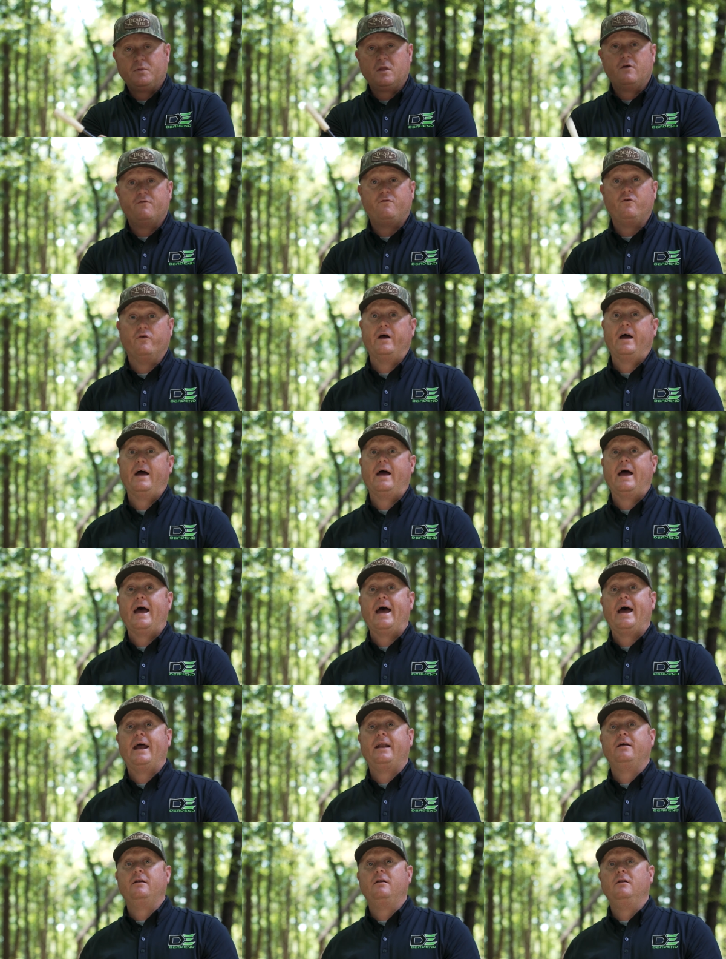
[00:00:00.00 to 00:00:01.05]
For that
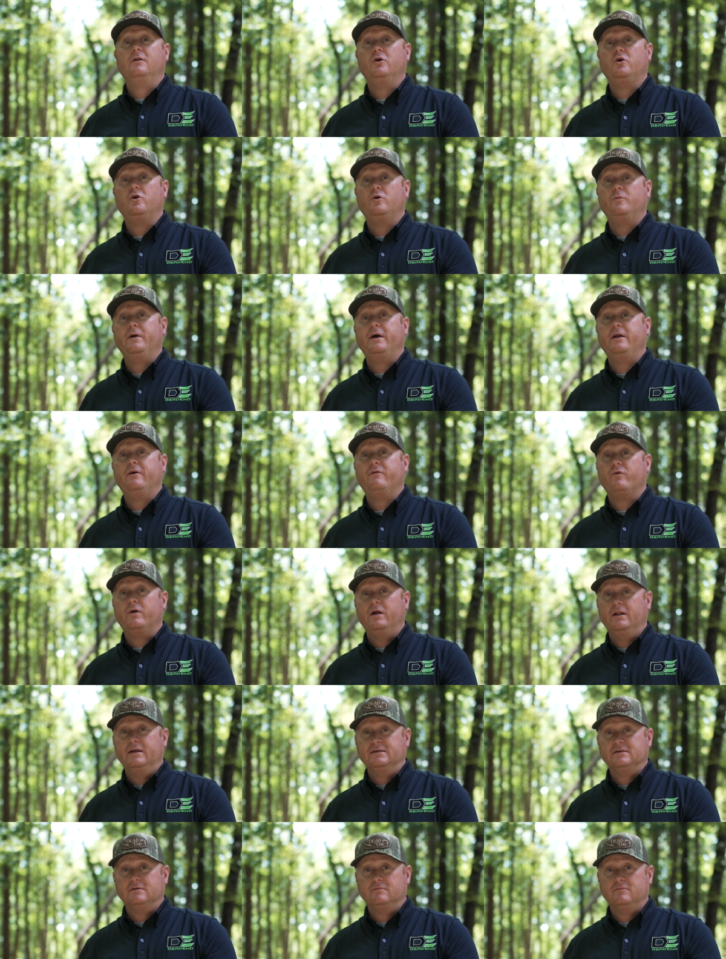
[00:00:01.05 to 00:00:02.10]
added little bit of realism.